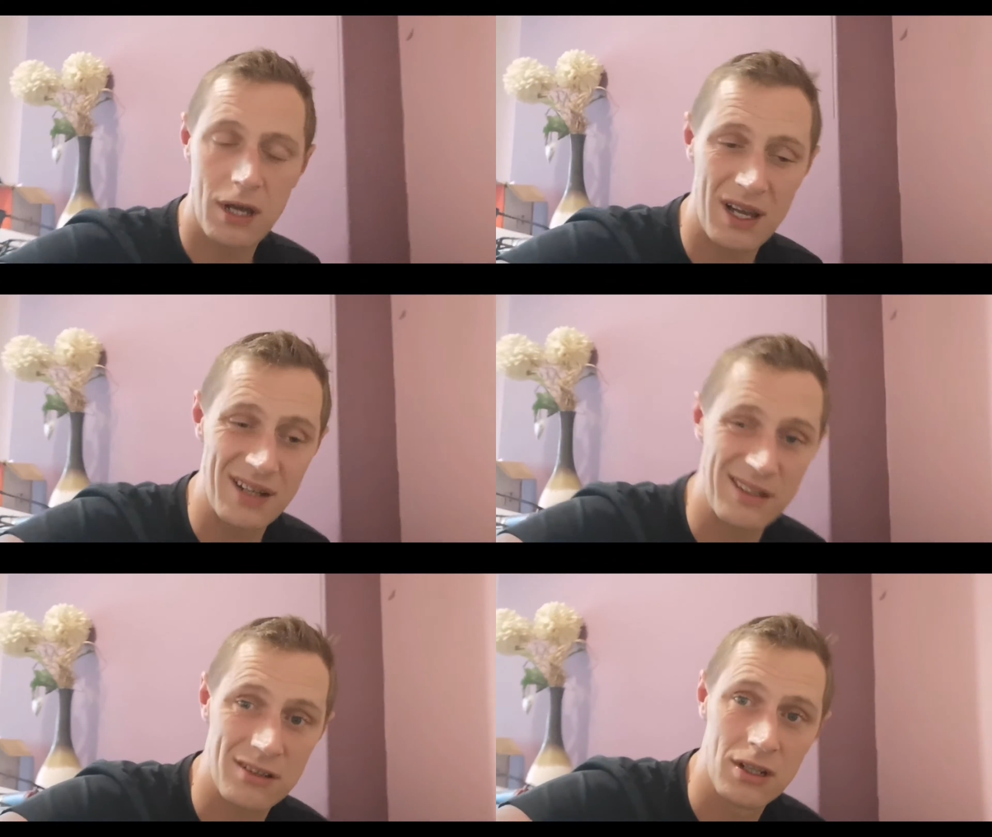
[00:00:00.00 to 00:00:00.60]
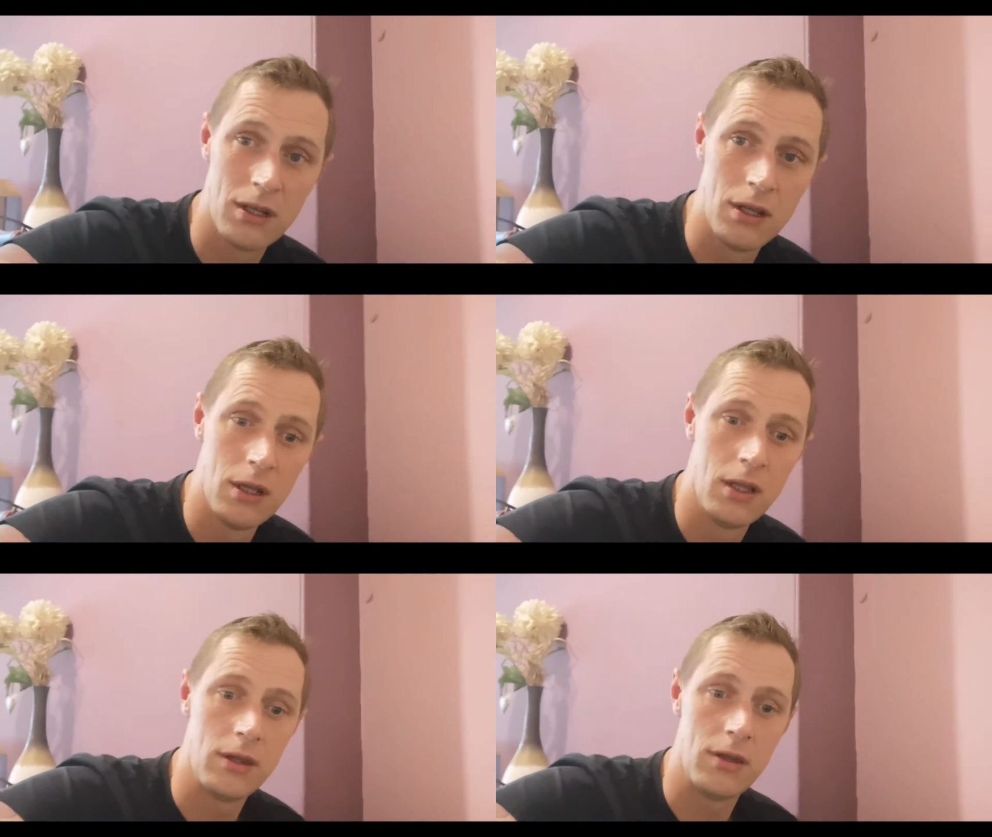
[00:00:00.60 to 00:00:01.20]
and
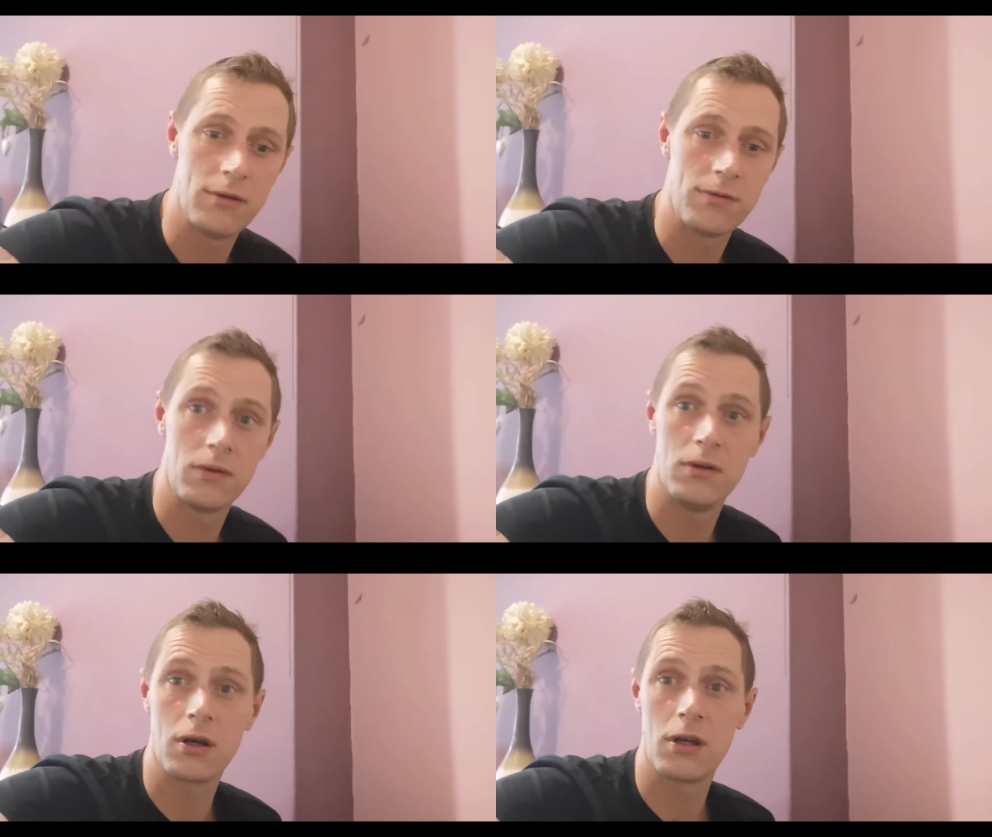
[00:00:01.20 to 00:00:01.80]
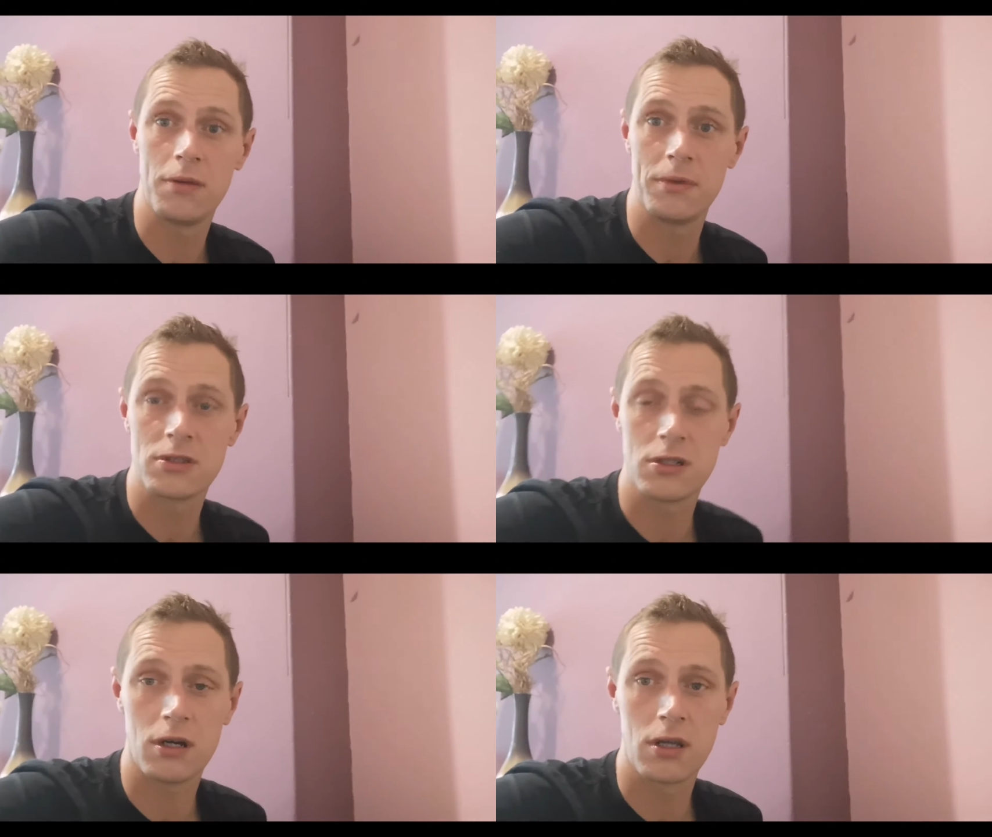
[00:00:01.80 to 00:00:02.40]
they've not got them in
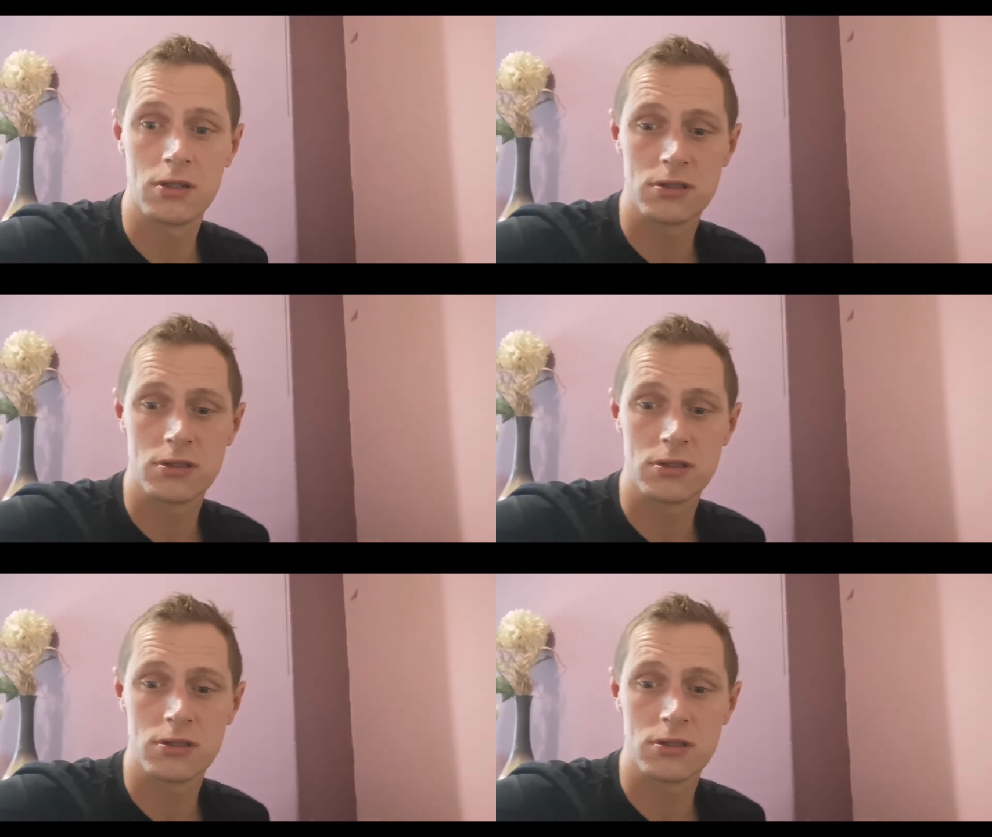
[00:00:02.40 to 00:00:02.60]
stock.